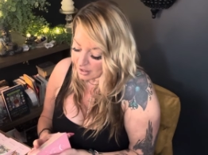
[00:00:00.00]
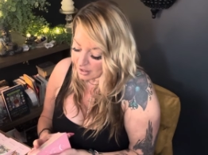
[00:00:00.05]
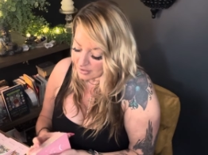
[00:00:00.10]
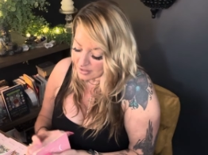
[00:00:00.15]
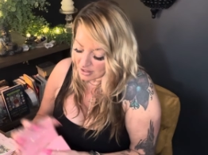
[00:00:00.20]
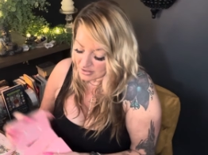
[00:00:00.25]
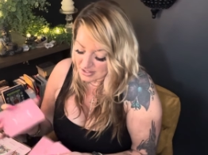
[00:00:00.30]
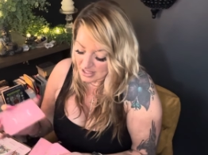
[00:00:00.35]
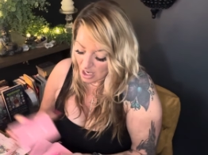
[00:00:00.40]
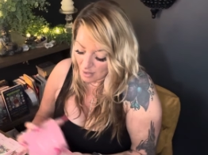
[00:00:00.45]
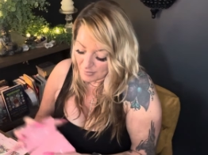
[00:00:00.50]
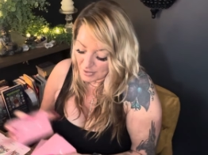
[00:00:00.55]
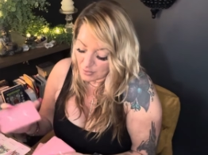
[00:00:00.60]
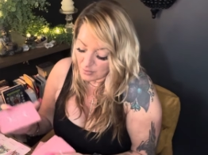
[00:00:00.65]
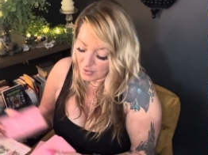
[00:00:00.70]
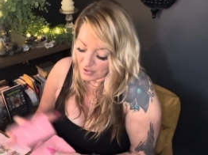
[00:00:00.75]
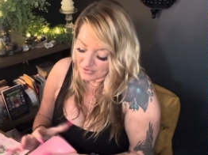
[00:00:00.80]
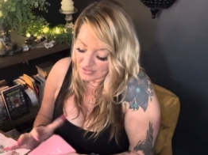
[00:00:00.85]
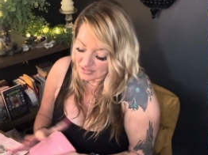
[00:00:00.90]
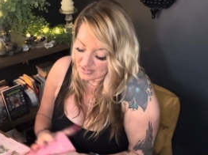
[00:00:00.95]
Now, tell me
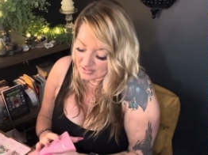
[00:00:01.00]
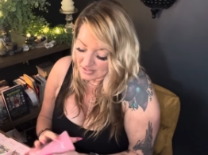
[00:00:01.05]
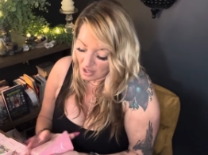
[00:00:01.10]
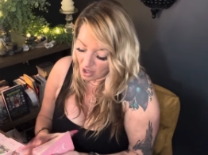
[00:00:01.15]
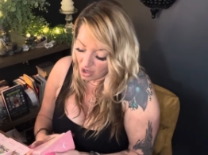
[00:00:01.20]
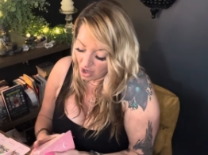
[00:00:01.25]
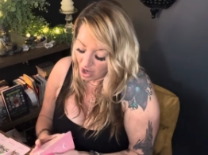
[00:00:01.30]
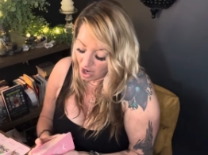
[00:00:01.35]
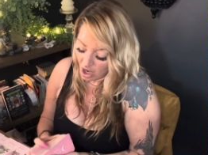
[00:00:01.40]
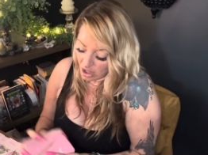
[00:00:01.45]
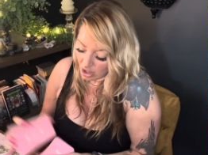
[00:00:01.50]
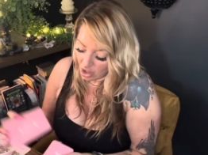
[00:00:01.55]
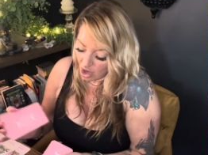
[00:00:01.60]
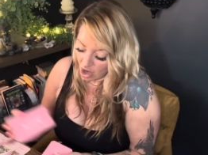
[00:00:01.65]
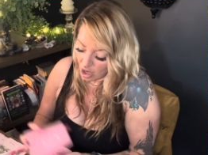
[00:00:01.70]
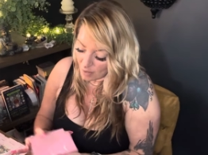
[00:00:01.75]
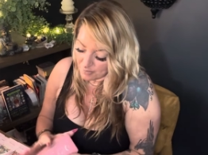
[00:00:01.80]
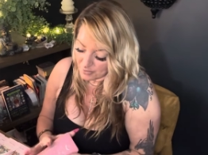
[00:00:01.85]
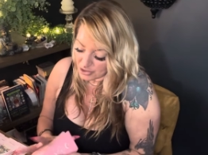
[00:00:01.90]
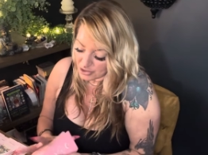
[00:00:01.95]
what this
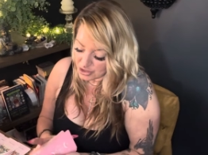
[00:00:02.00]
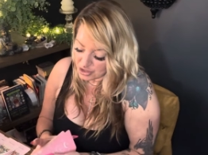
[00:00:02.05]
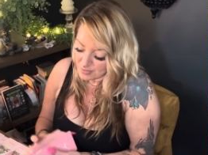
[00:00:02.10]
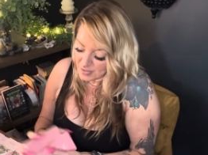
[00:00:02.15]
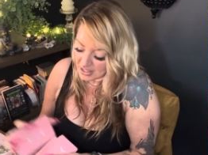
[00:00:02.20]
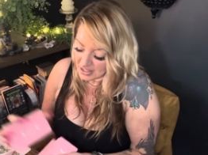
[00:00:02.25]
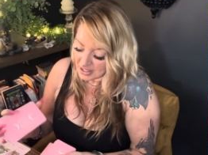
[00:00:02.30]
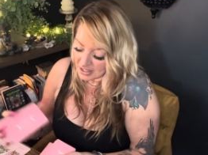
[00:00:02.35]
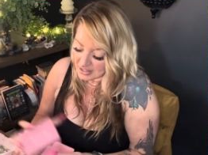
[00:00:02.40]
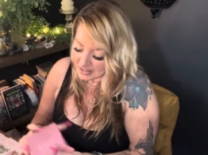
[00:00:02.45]
accomplishment